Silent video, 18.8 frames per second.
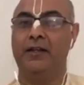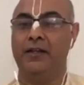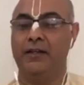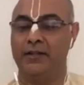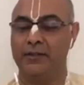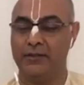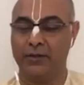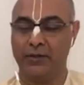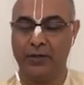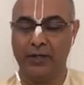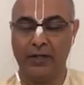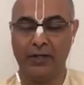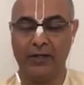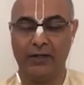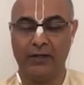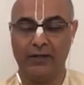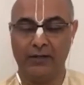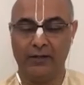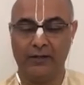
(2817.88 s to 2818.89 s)
So
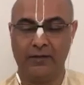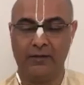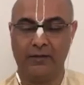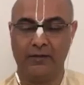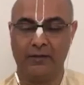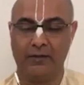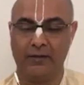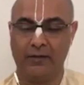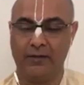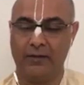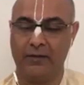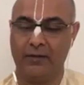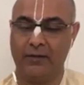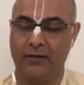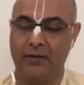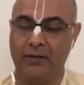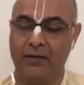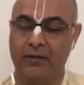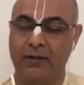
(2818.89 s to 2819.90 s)
here,
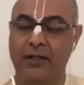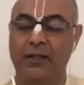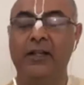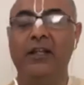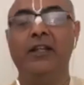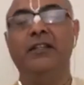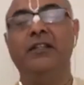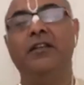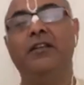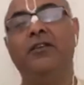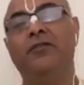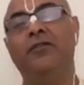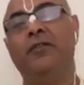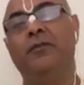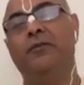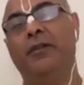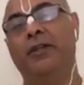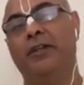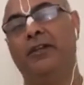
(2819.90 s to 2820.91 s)
the nature of the
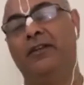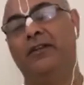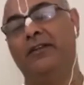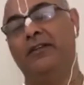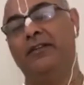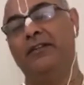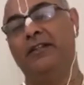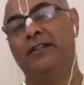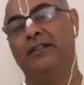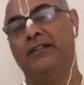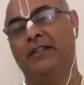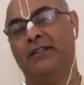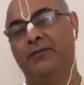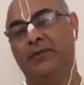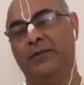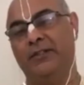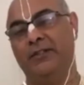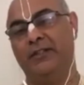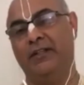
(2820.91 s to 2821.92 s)
bee, she is
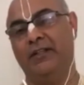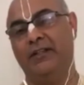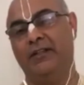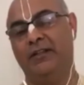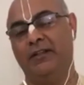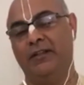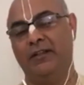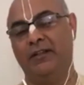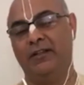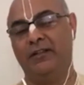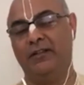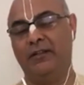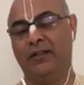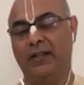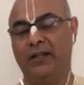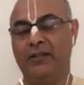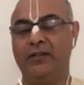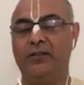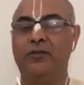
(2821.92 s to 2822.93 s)
expressing,
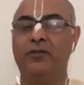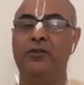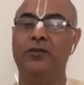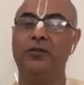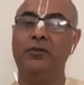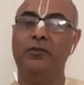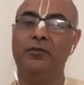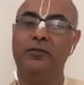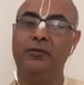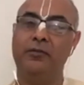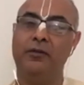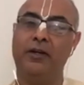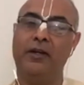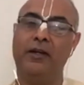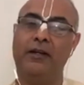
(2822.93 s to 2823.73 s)
that you